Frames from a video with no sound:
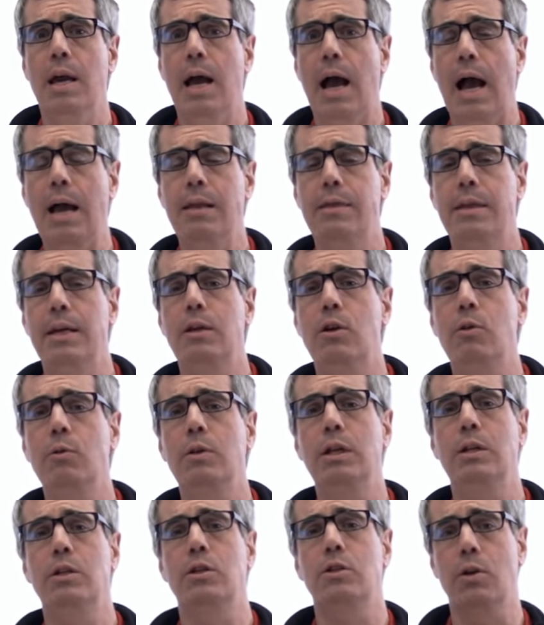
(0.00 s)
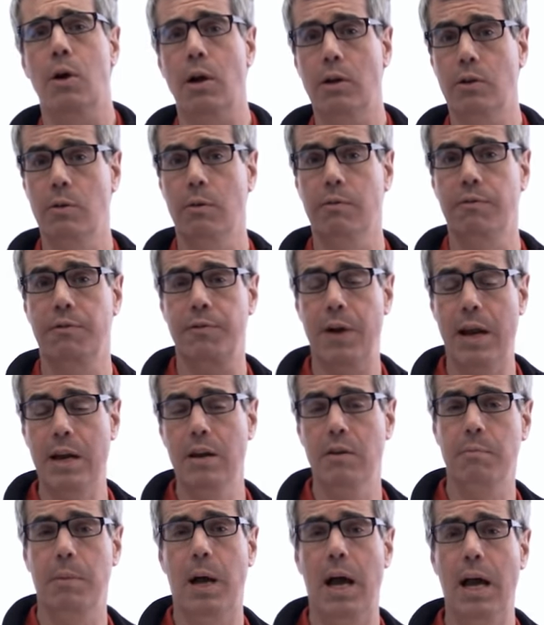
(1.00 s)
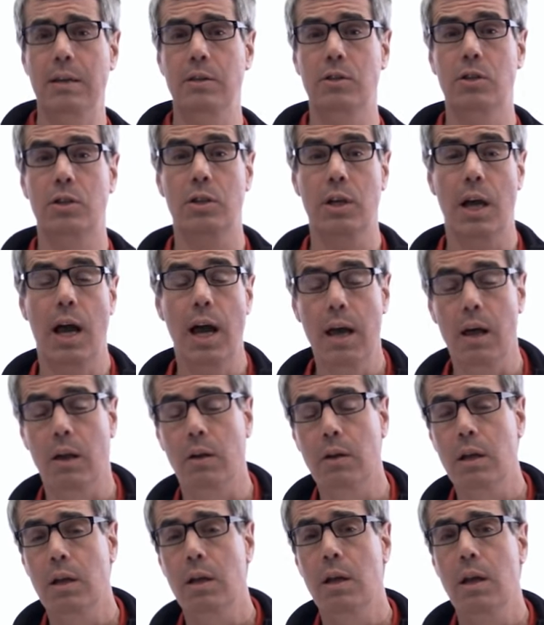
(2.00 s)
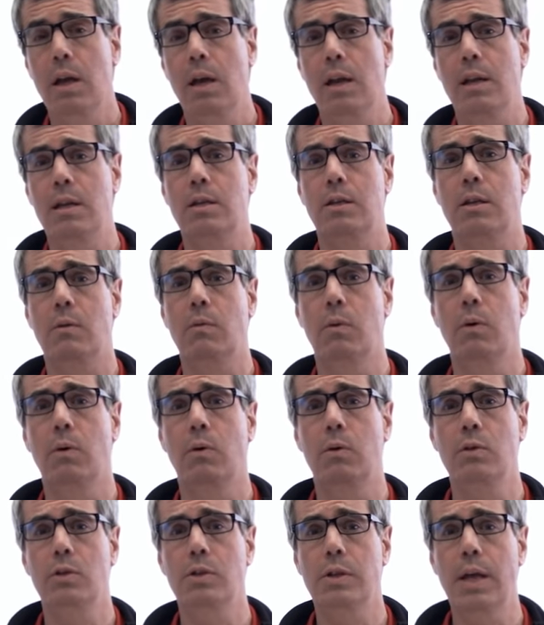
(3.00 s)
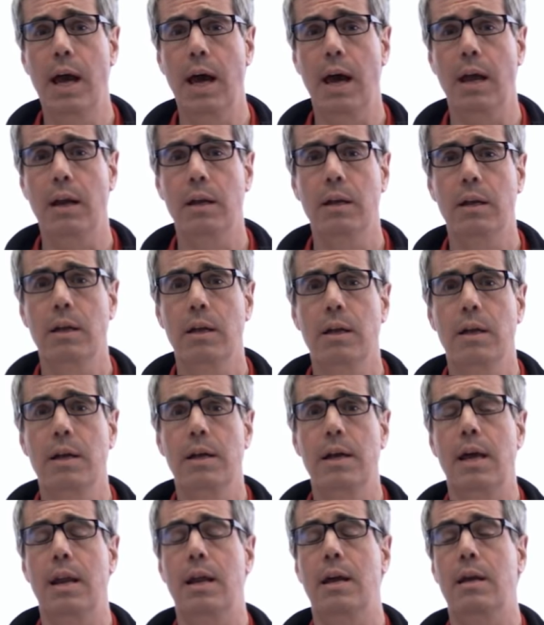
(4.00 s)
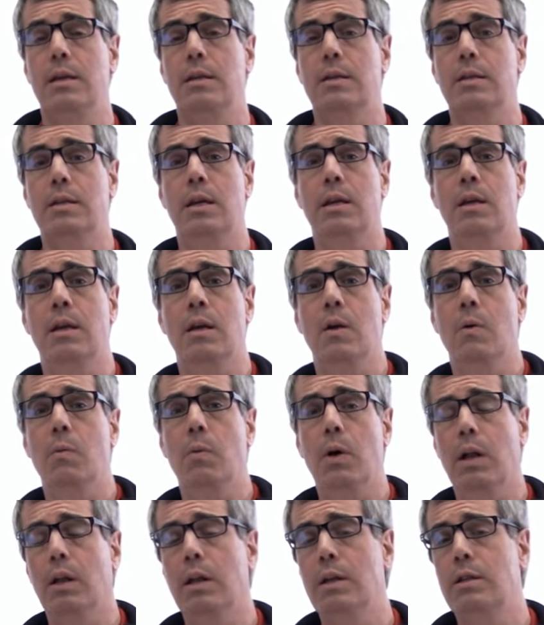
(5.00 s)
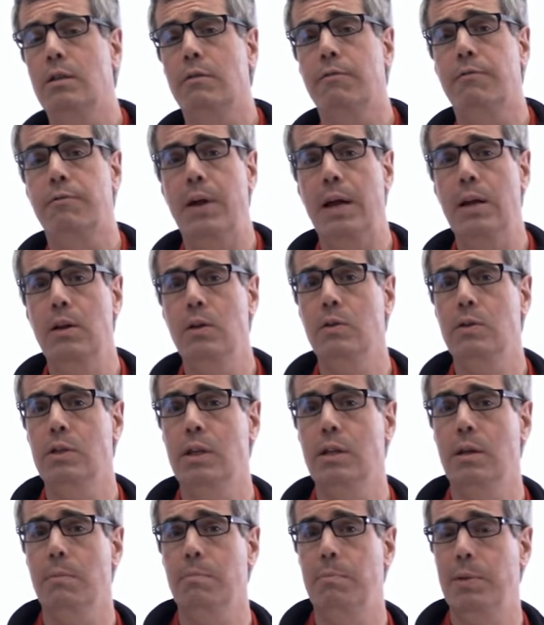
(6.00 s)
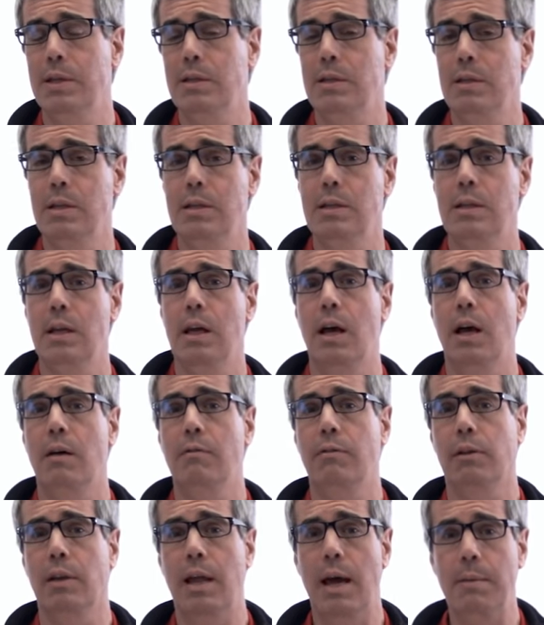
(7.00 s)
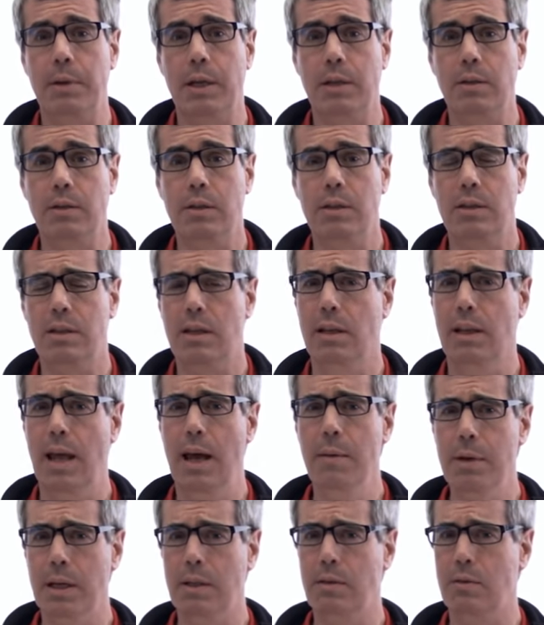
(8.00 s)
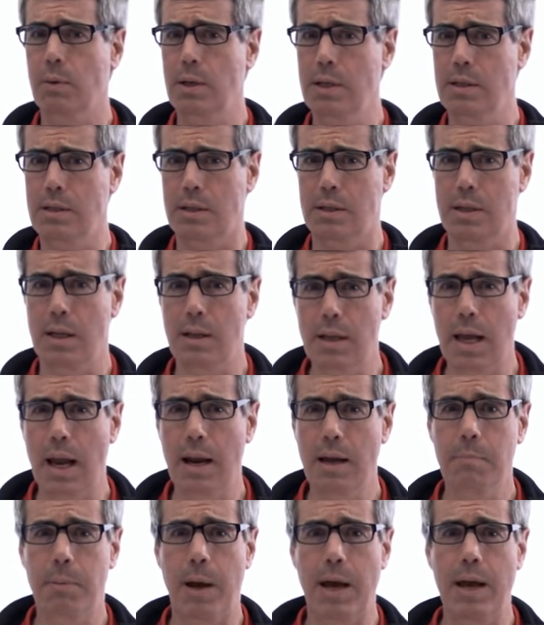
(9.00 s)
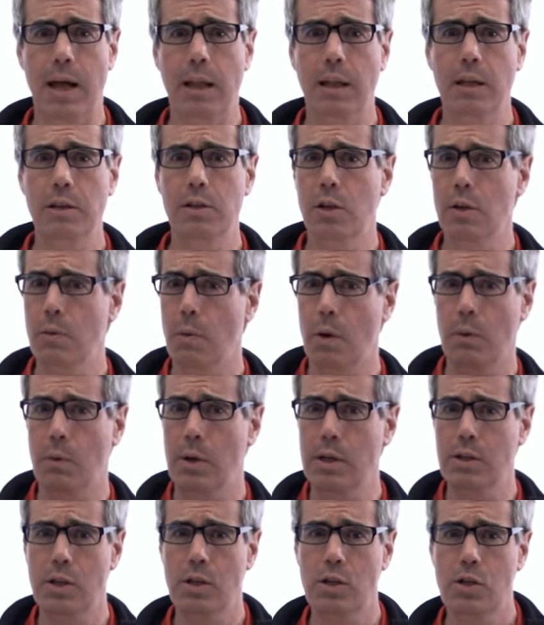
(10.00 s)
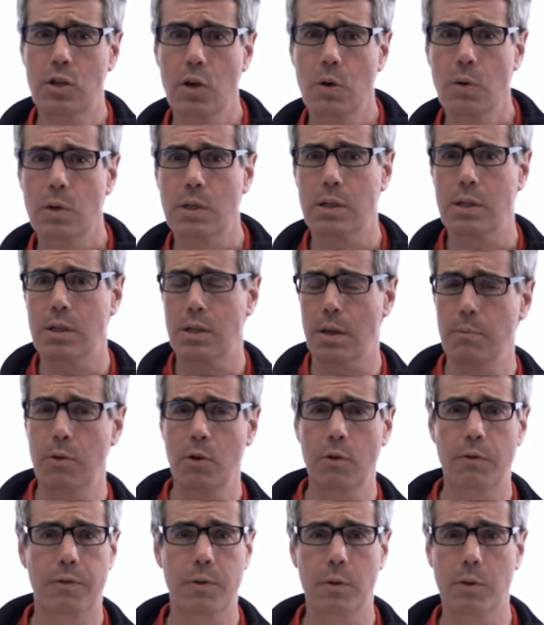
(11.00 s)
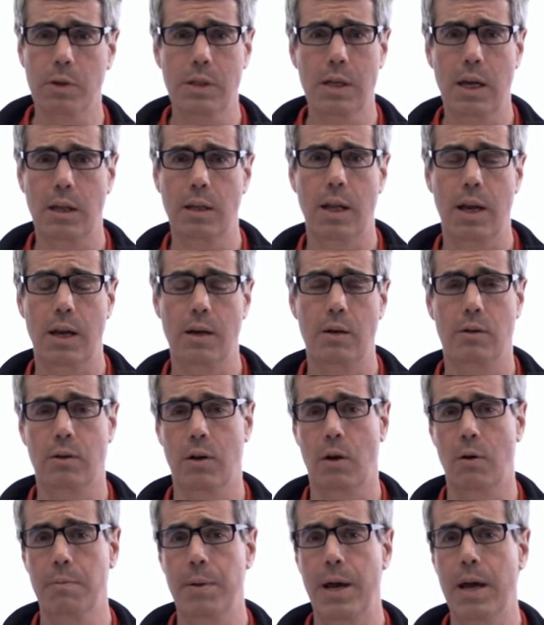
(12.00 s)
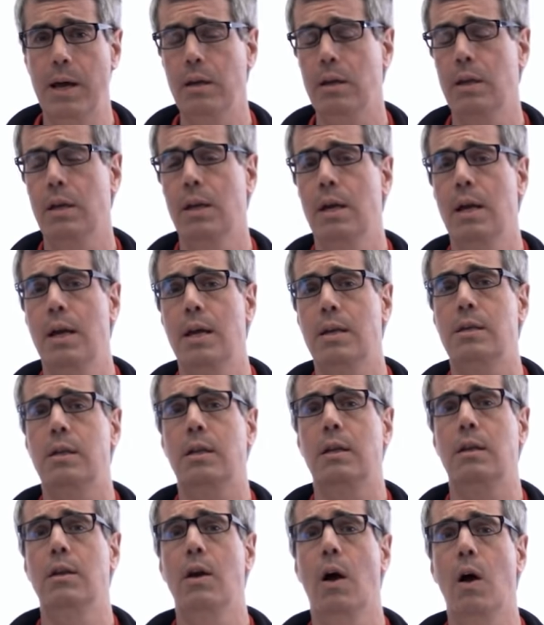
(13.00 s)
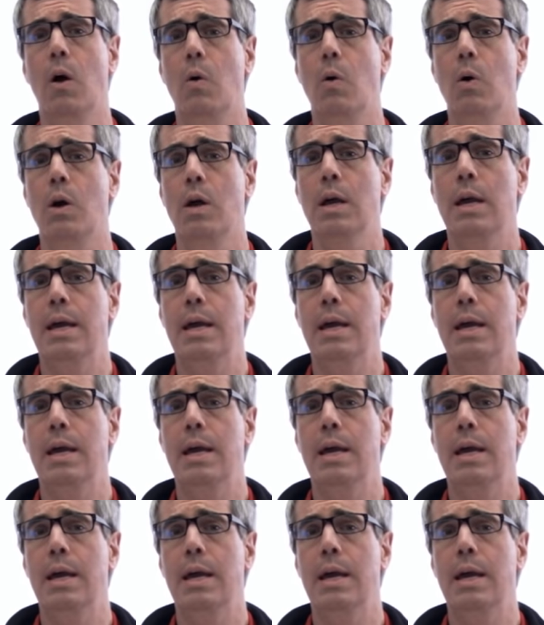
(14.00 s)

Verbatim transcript: I think you need to talk to a friend of mine's child. And he said, well, who's that? And he said, well, it's a friend who's in the business of lemons. He said, lemons? What is it, synthetic biology? What, what does he do? Is it some new fuel cell that I don't know about? He said, no.